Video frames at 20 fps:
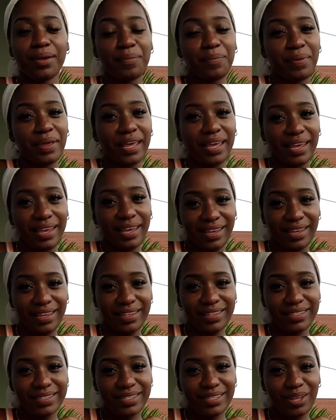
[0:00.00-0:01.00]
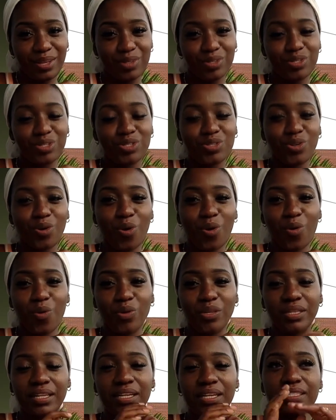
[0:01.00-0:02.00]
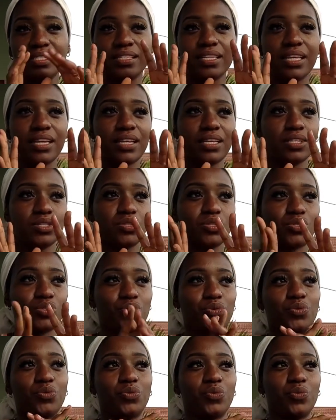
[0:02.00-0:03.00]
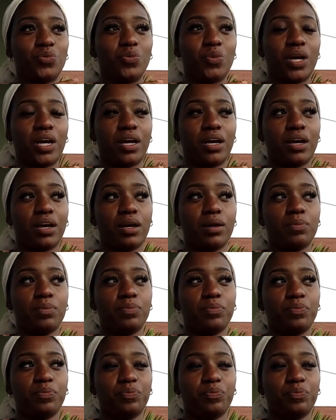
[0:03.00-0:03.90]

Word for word: Peace. So let's get into um,